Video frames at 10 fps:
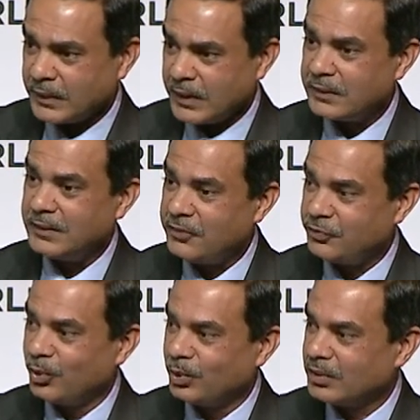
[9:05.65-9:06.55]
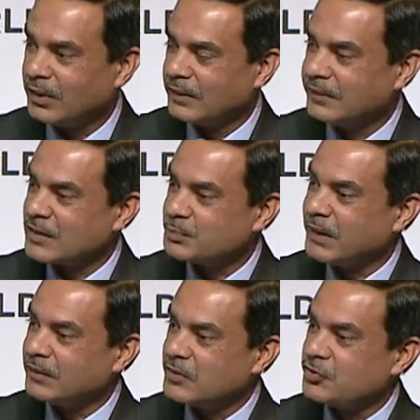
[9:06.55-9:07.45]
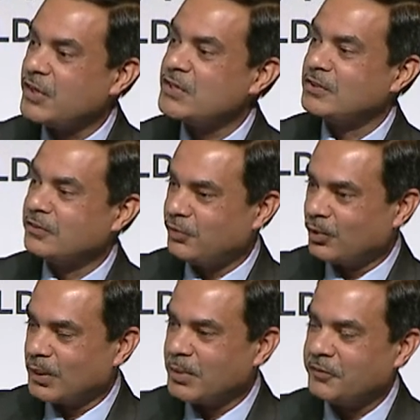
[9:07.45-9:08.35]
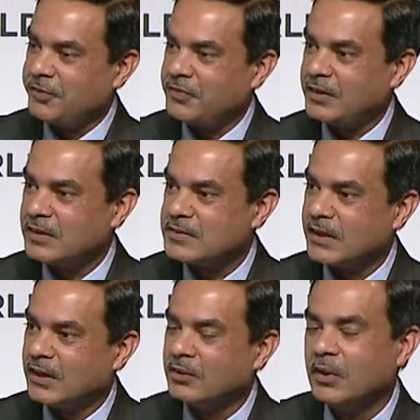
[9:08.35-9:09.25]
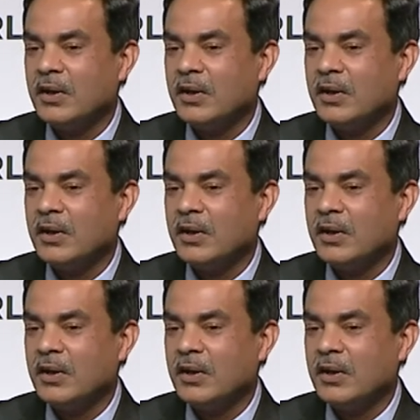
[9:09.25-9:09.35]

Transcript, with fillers: And therefore, there has been this tradition for about 50 years now